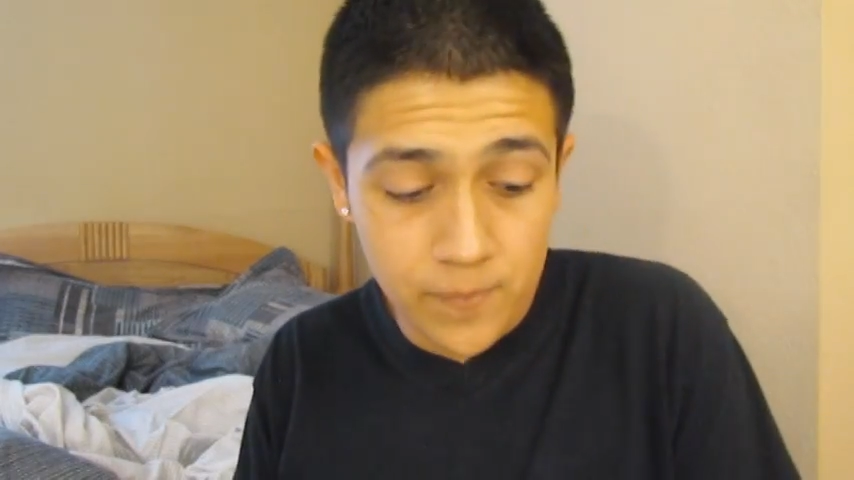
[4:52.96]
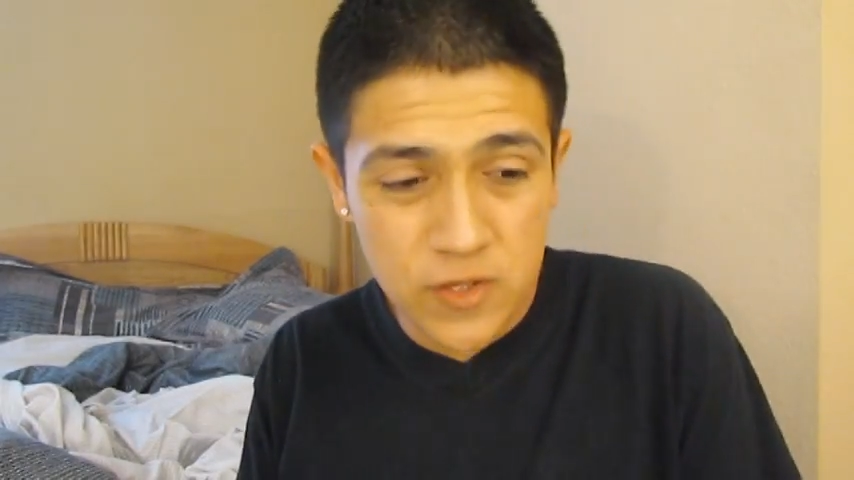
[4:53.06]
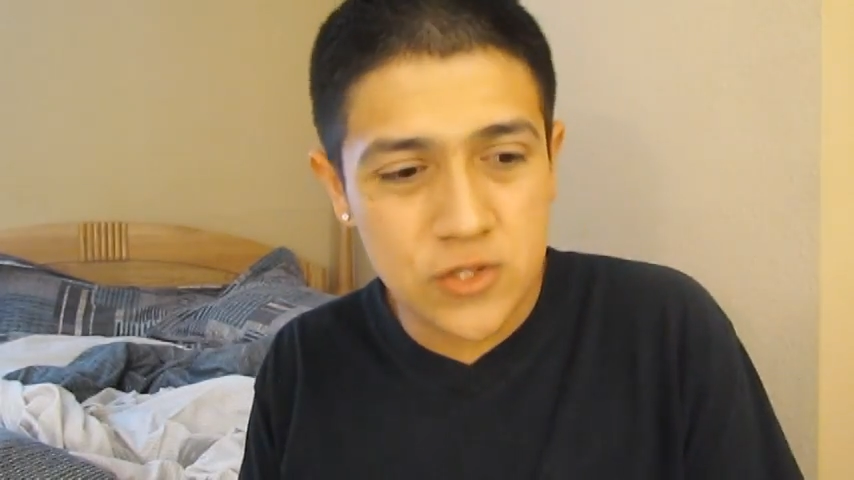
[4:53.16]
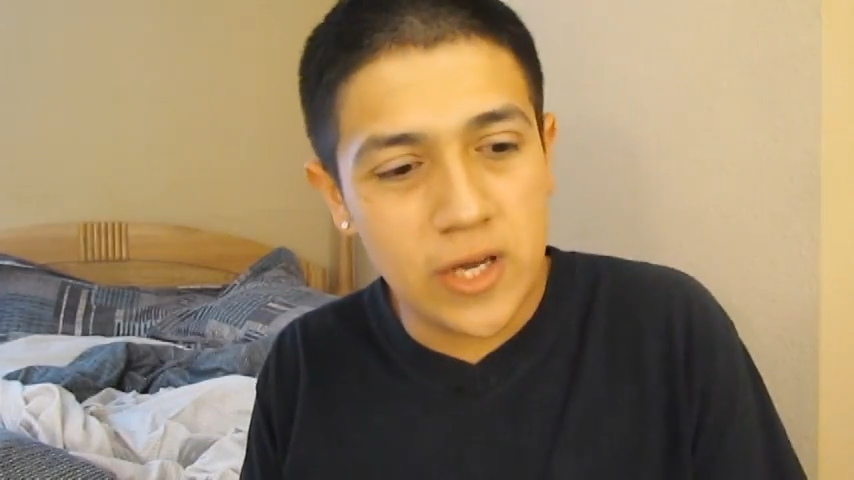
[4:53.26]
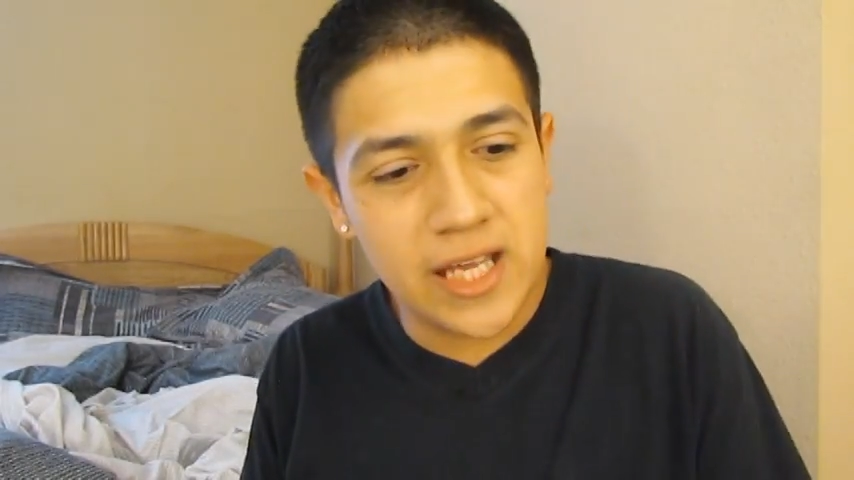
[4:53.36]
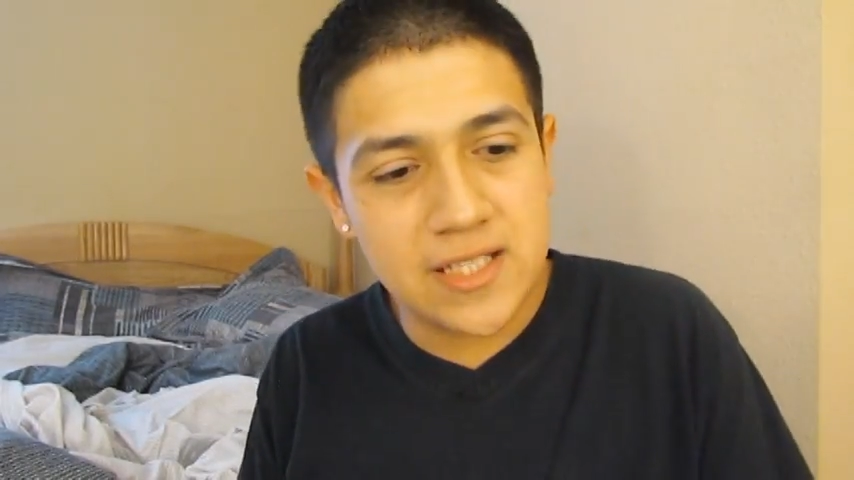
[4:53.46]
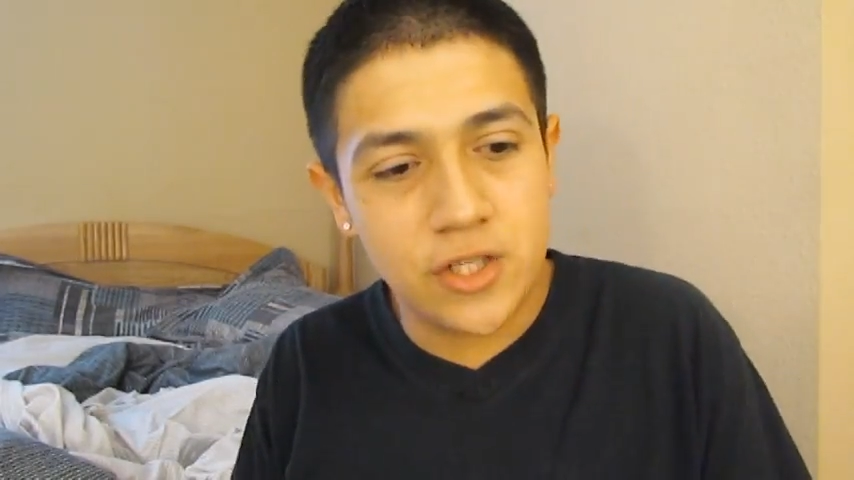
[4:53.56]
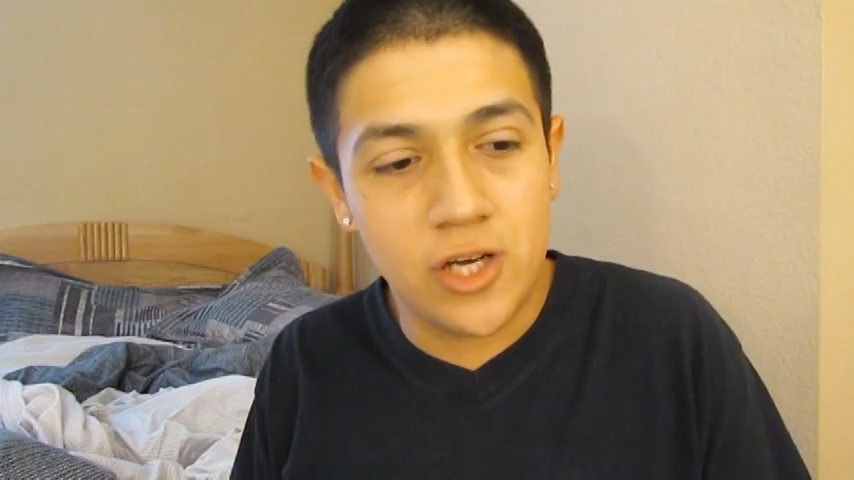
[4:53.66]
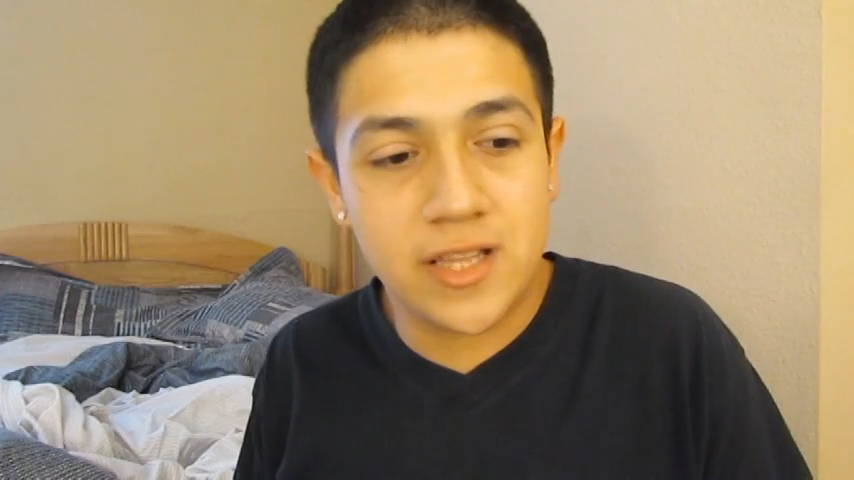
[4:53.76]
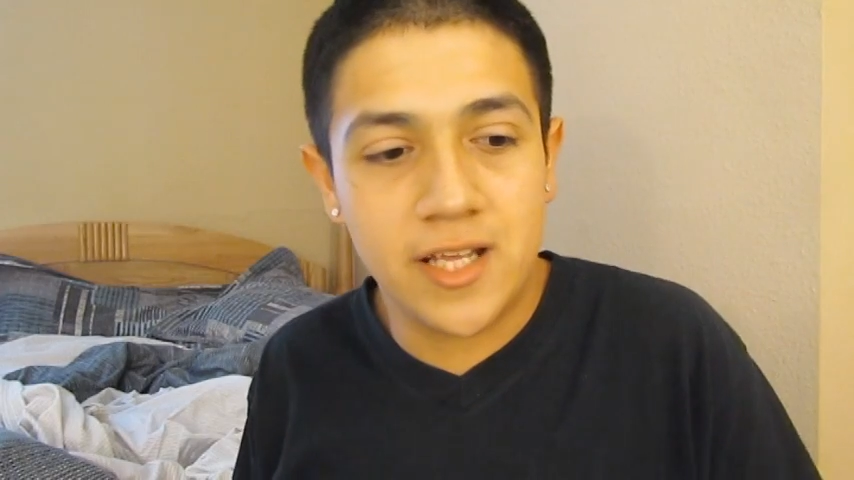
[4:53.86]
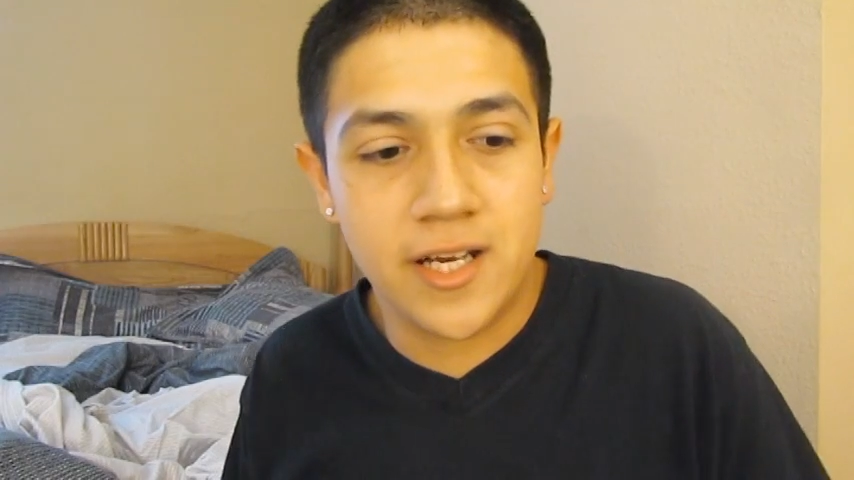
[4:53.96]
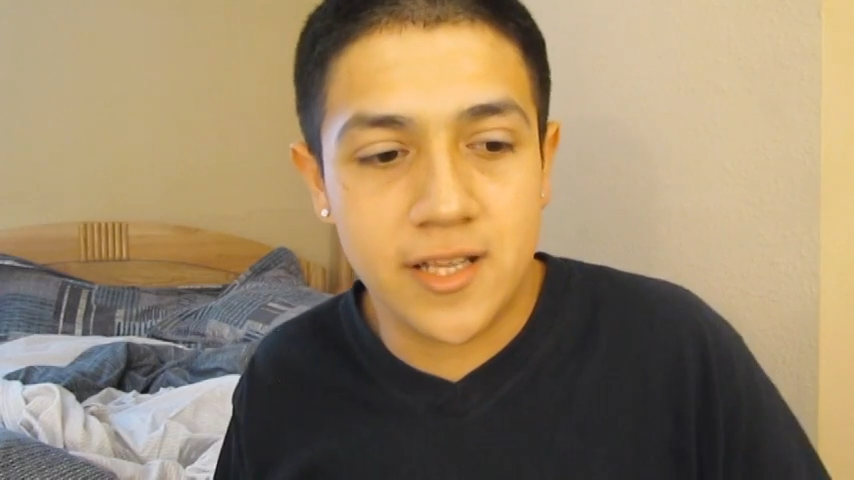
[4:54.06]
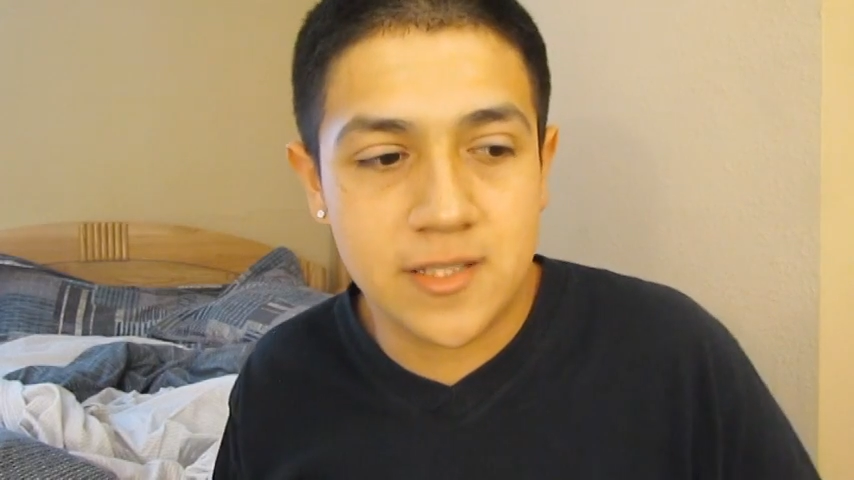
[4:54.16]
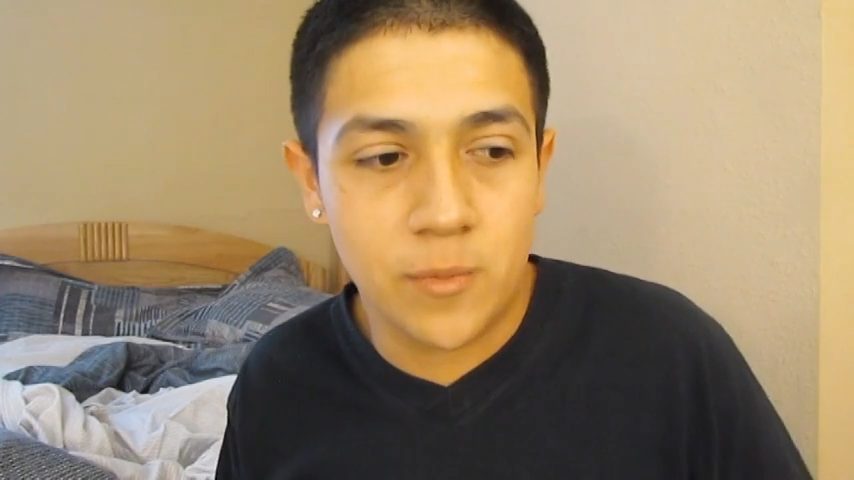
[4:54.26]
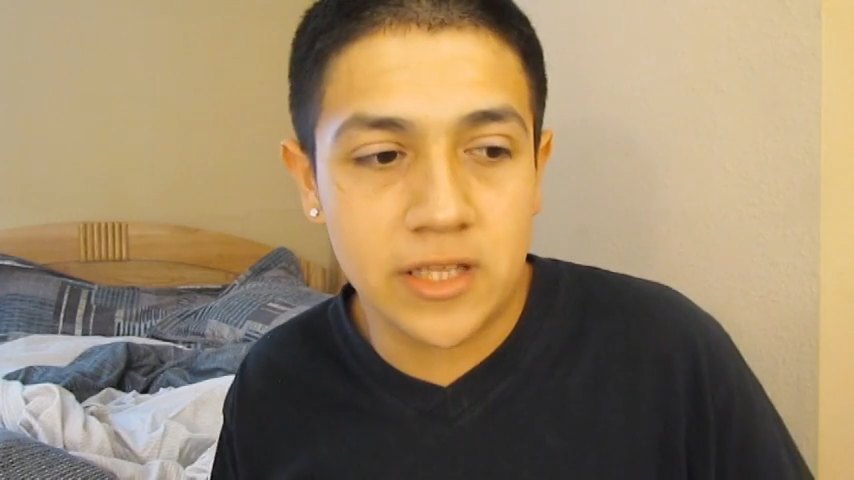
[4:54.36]
So I guess, you know, at the end of
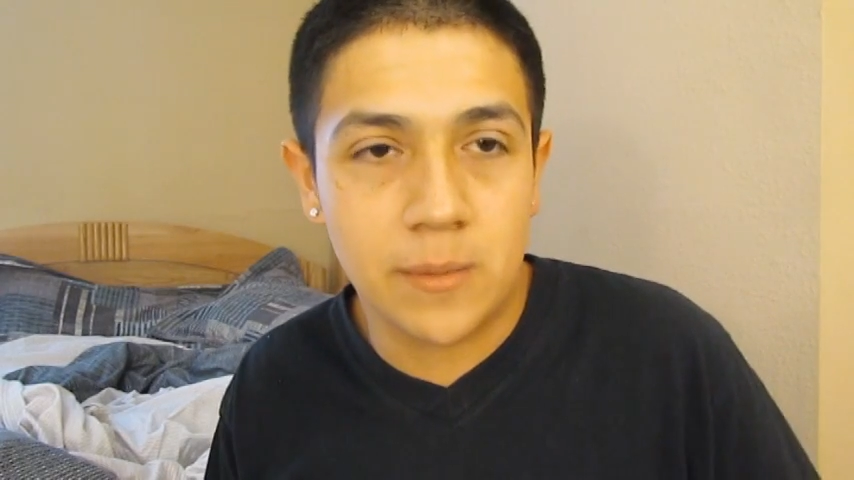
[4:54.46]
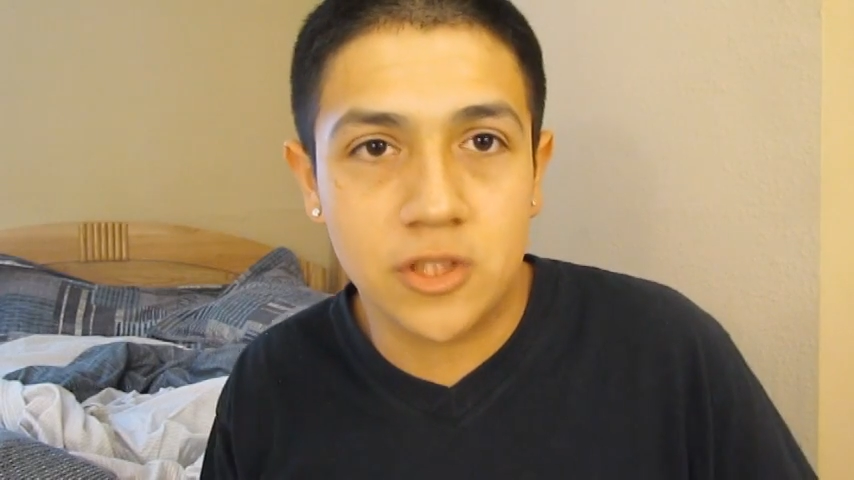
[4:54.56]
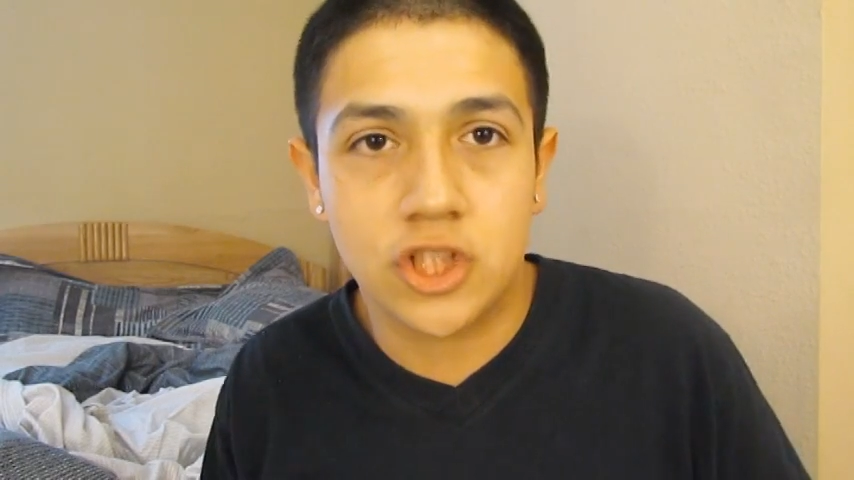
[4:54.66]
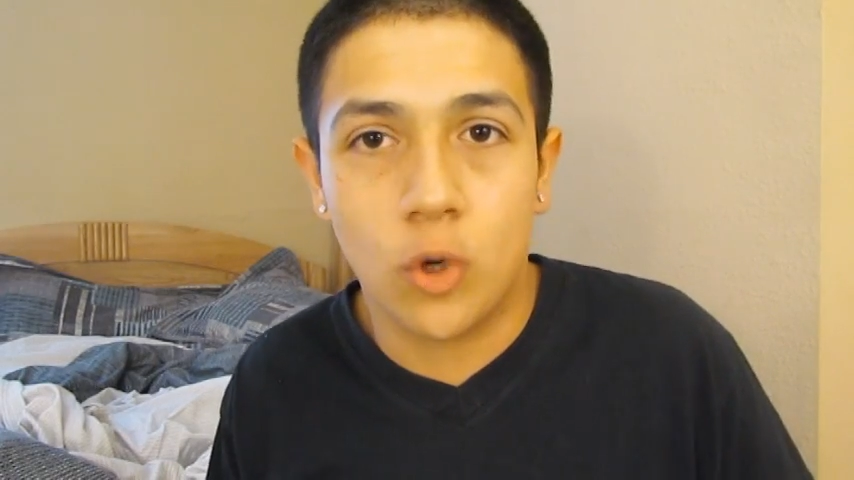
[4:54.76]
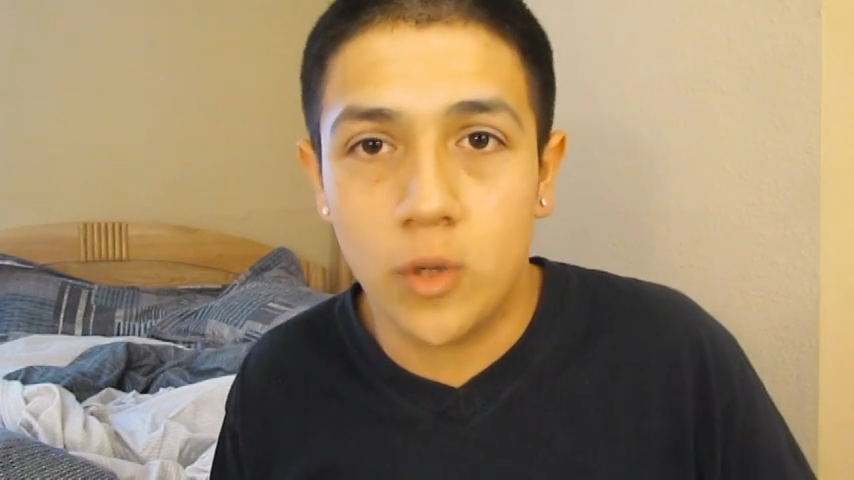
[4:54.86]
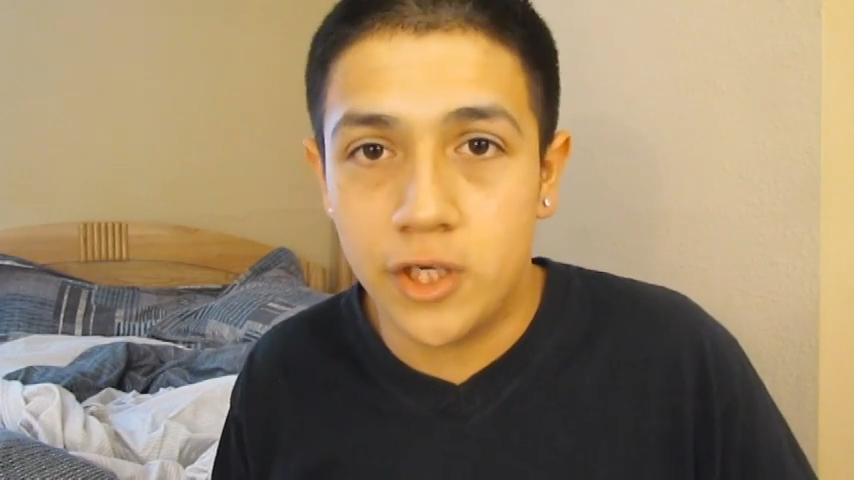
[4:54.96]
this month I'm gonna show